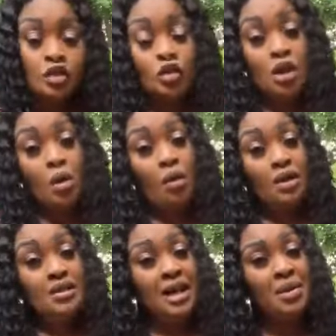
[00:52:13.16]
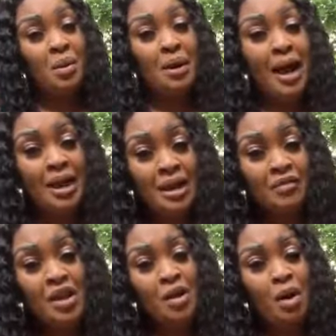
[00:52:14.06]
So the ones that don't learn,
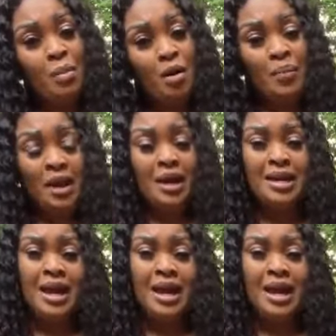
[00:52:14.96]
if they come up here,